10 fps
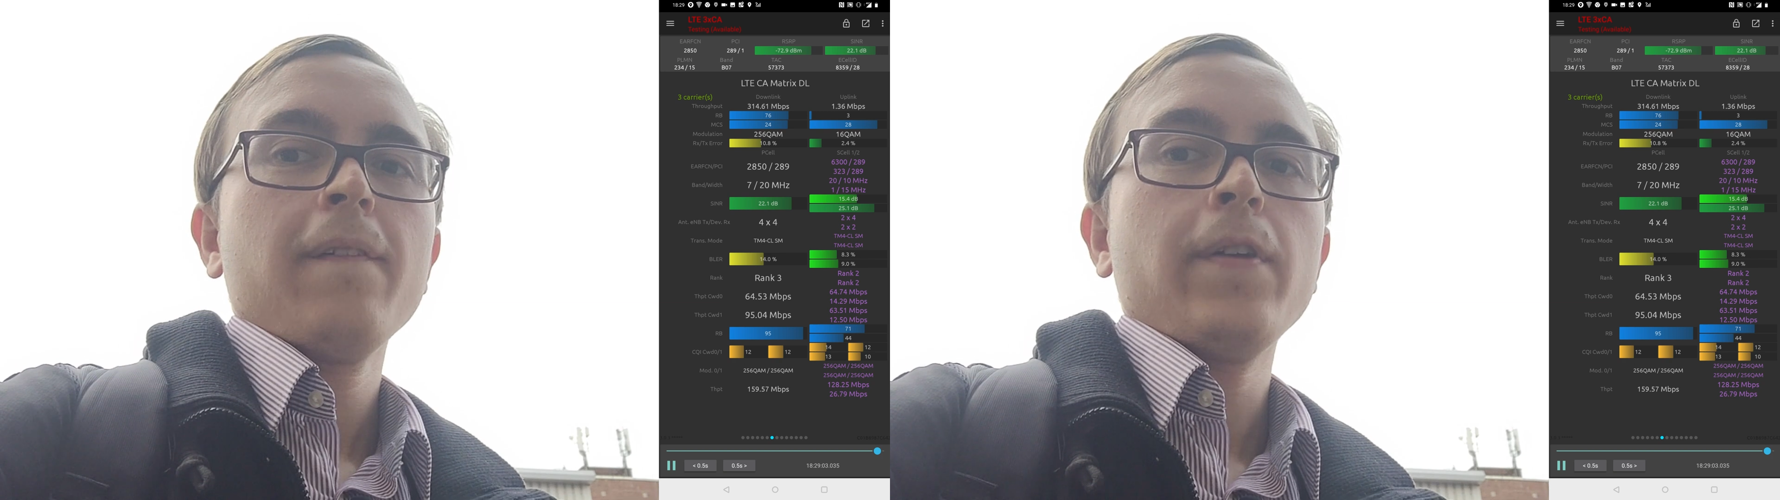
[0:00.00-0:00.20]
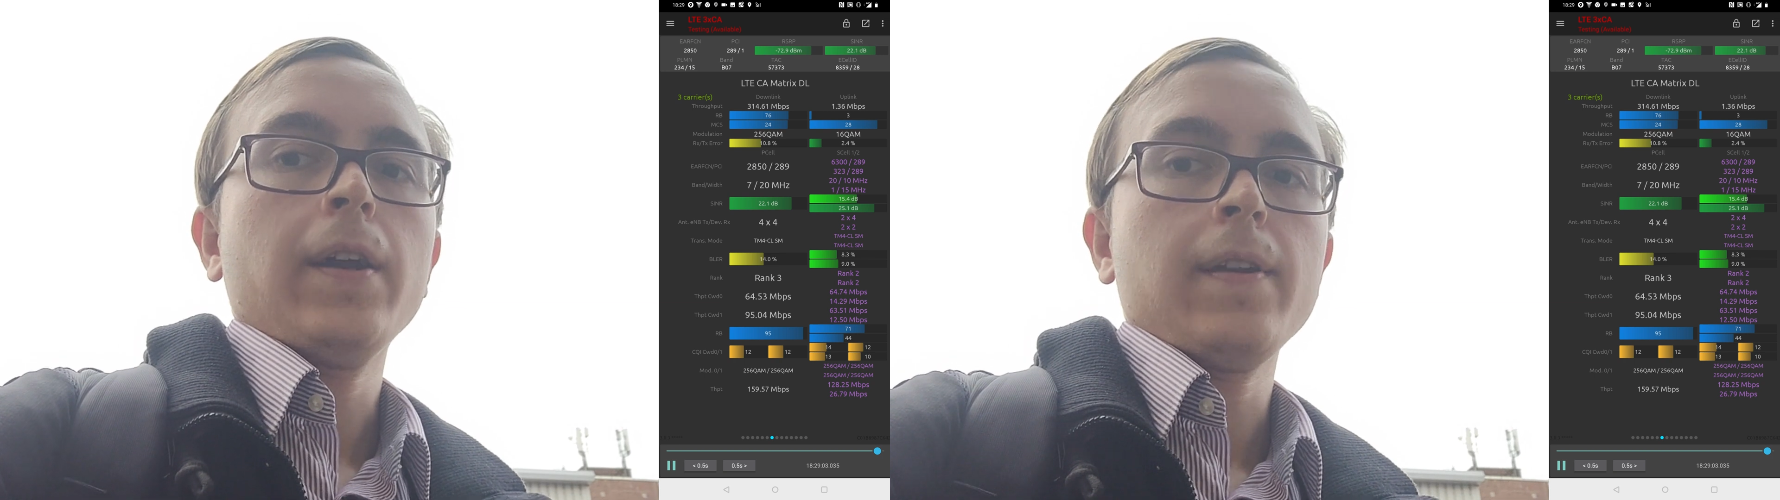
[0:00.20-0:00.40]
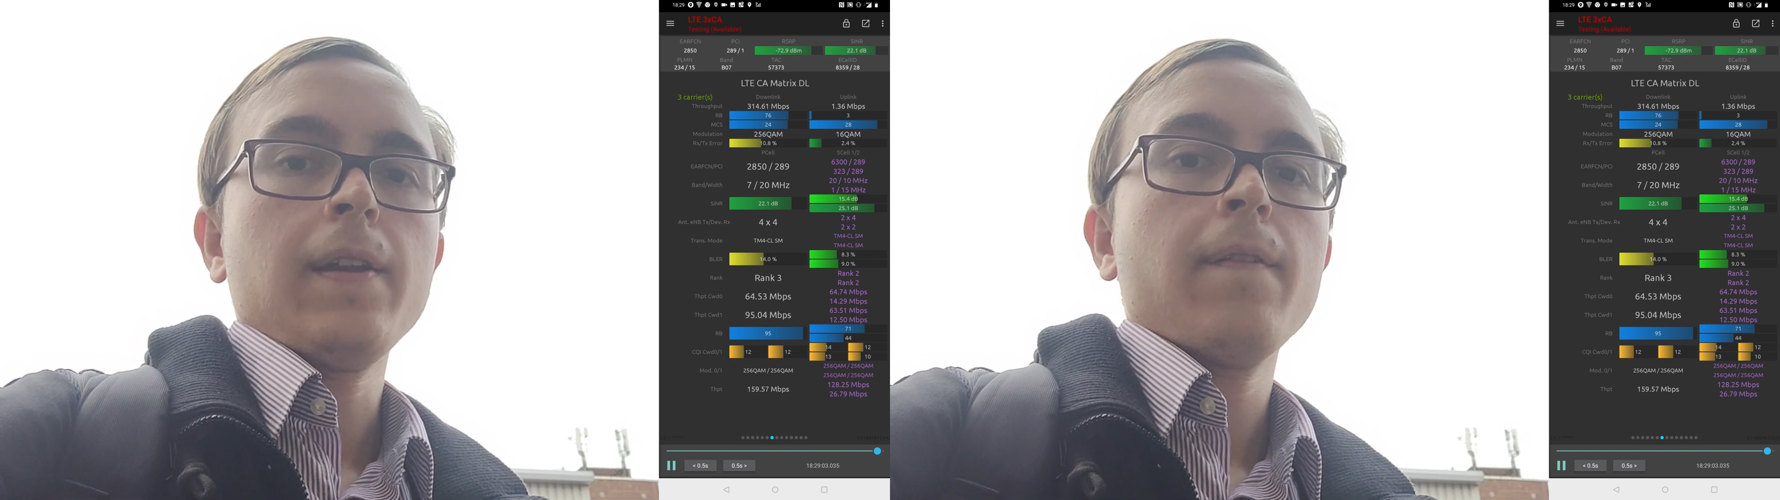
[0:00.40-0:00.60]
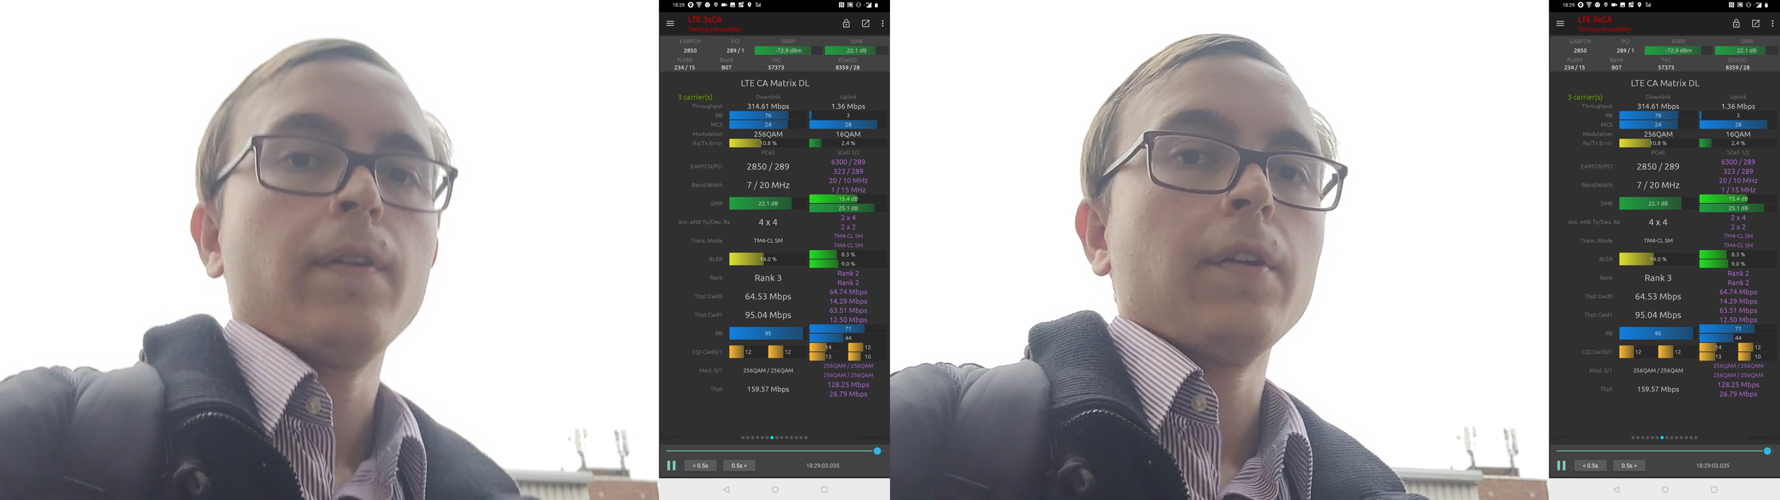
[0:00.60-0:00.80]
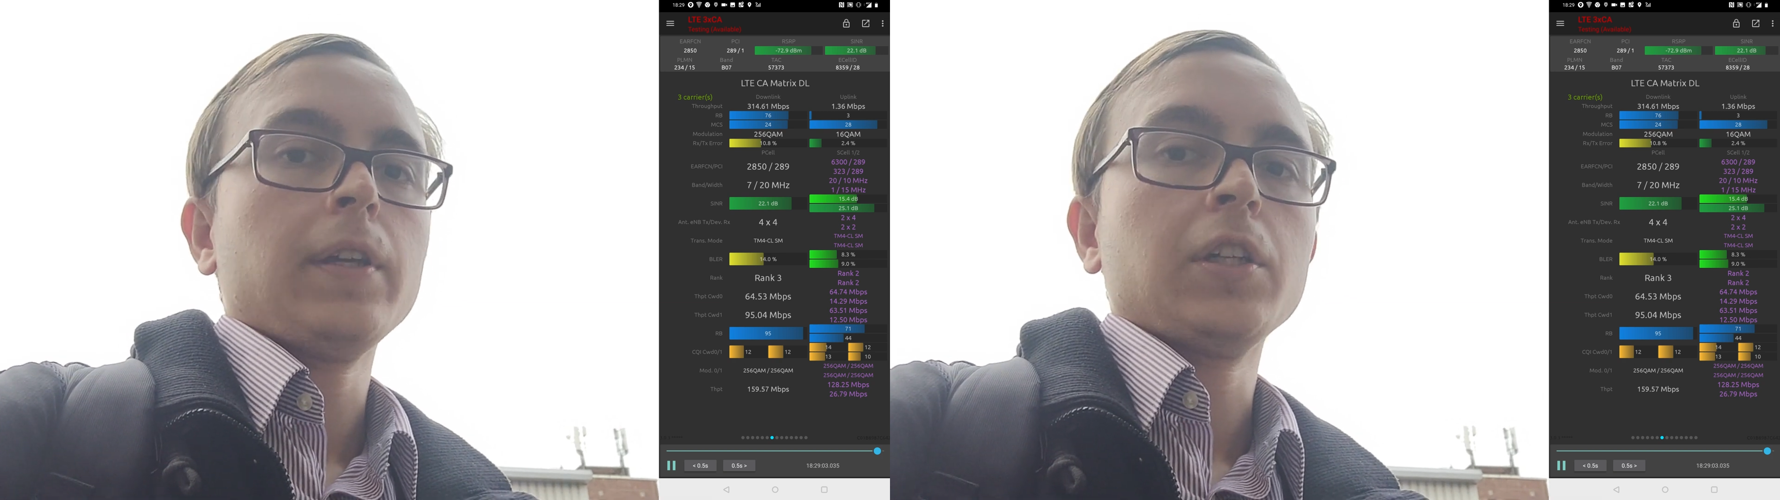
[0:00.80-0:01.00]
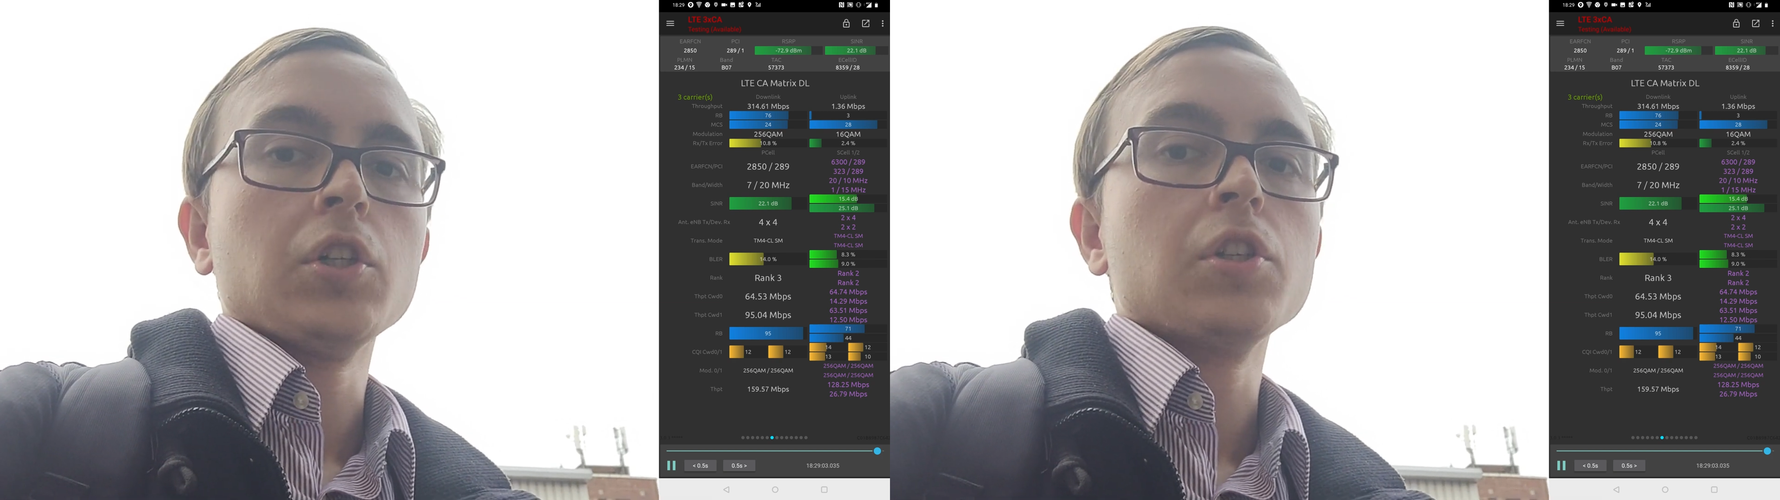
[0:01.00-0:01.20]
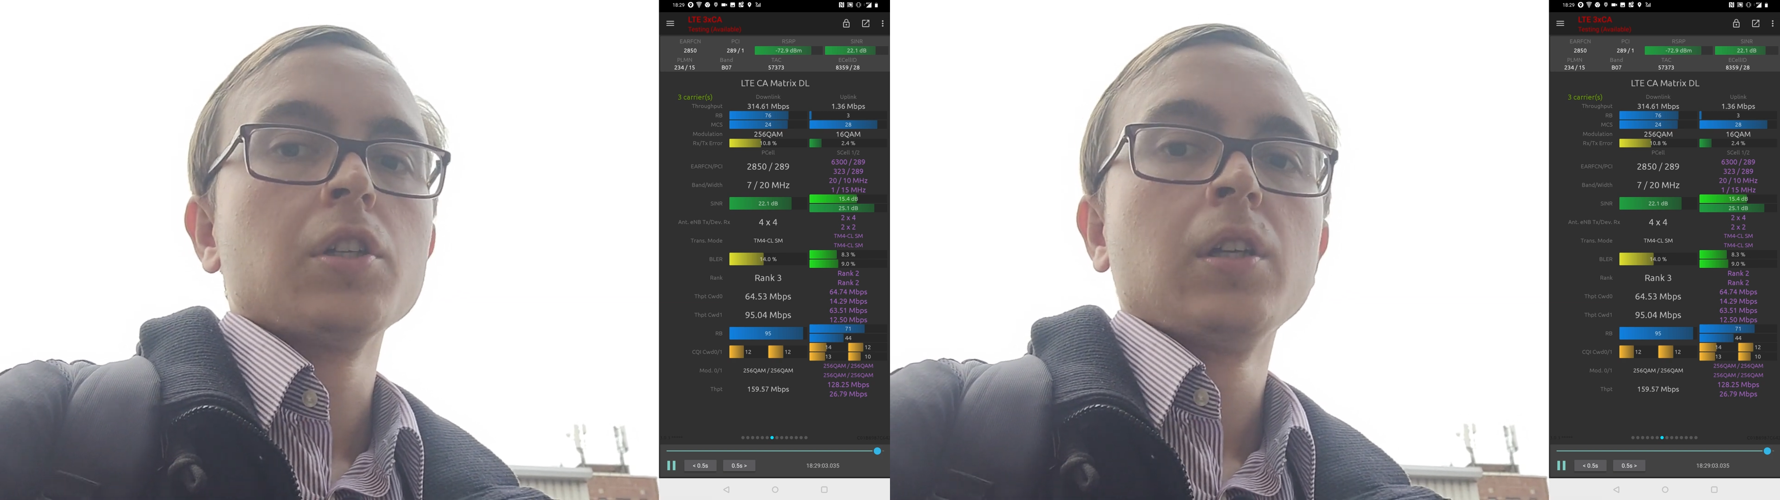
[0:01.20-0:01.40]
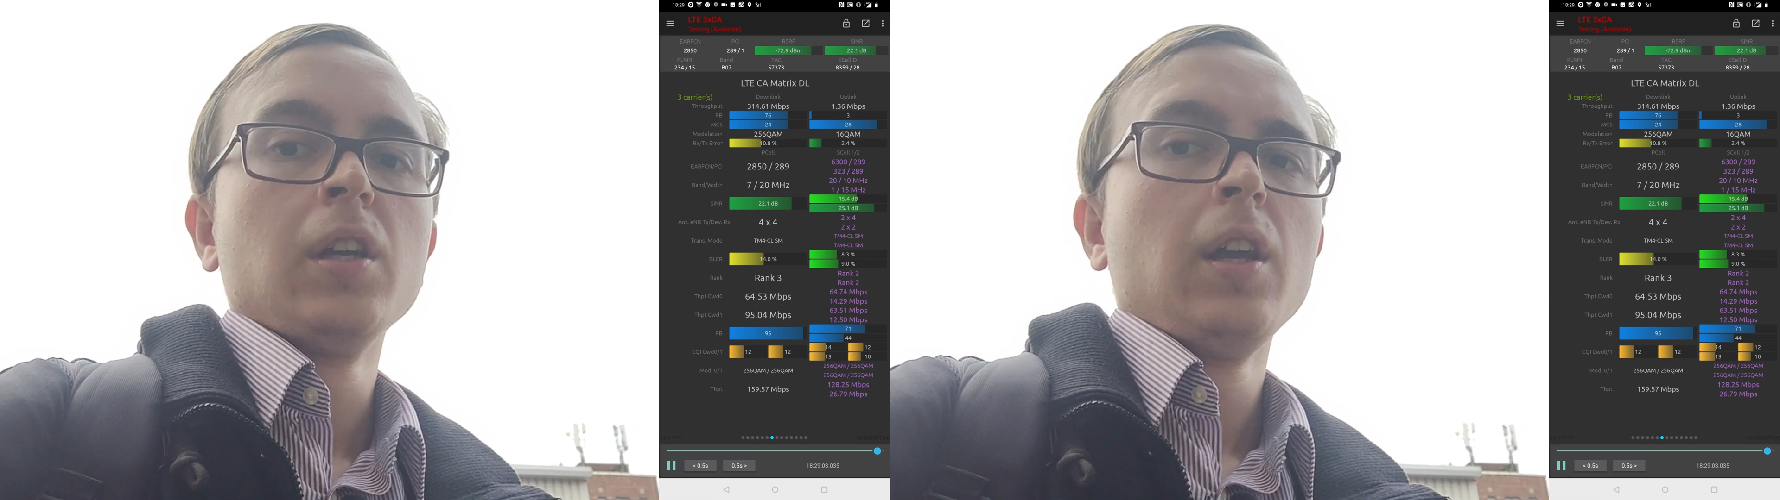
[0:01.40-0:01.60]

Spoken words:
very, very good.